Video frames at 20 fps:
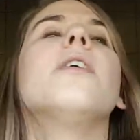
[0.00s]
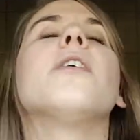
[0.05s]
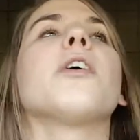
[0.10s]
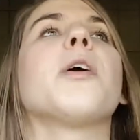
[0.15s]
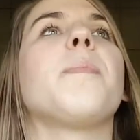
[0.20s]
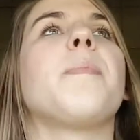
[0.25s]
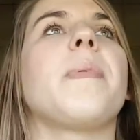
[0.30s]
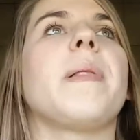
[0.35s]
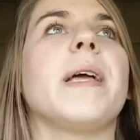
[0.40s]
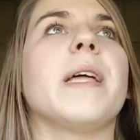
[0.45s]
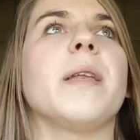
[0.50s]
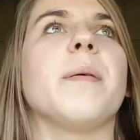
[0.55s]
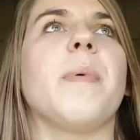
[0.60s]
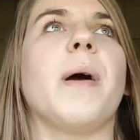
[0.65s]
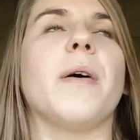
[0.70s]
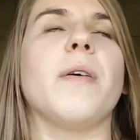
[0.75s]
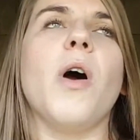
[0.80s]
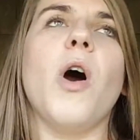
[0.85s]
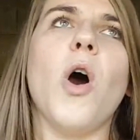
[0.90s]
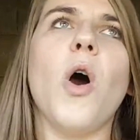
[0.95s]
complain
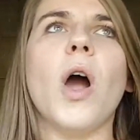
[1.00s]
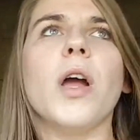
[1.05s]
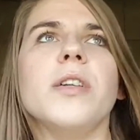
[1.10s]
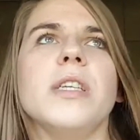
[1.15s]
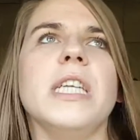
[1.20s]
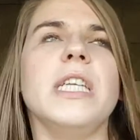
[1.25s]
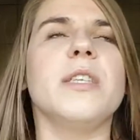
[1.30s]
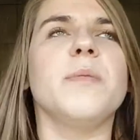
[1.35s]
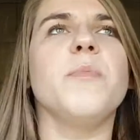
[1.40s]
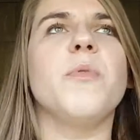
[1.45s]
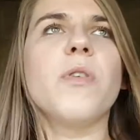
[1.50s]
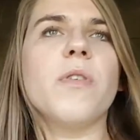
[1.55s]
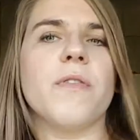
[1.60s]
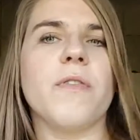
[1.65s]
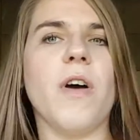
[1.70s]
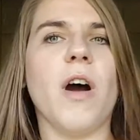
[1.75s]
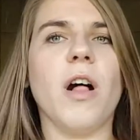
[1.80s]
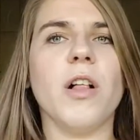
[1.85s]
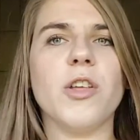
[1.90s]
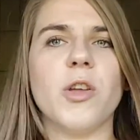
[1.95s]
about, oh, it needs more
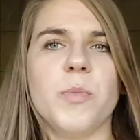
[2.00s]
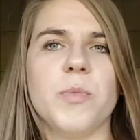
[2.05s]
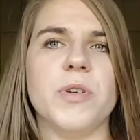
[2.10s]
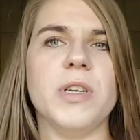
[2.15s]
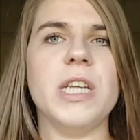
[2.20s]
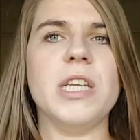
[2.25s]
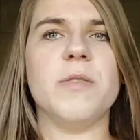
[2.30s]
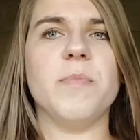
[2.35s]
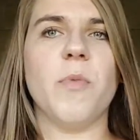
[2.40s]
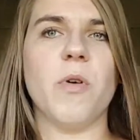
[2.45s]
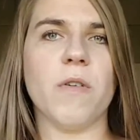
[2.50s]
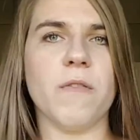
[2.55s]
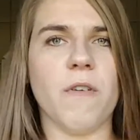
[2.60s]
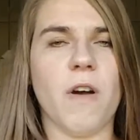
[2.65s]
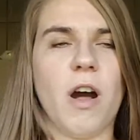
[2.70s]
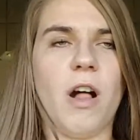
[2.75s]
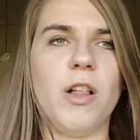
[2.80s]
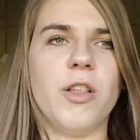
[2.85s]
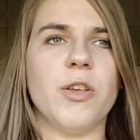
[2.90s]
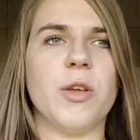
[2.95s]
volume,
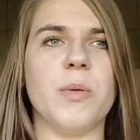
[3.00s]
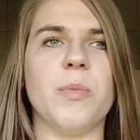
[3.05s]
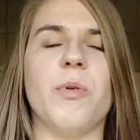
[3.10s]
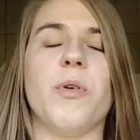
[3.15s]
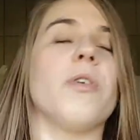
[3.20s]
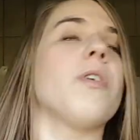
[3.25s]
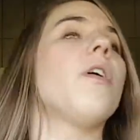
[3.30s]
or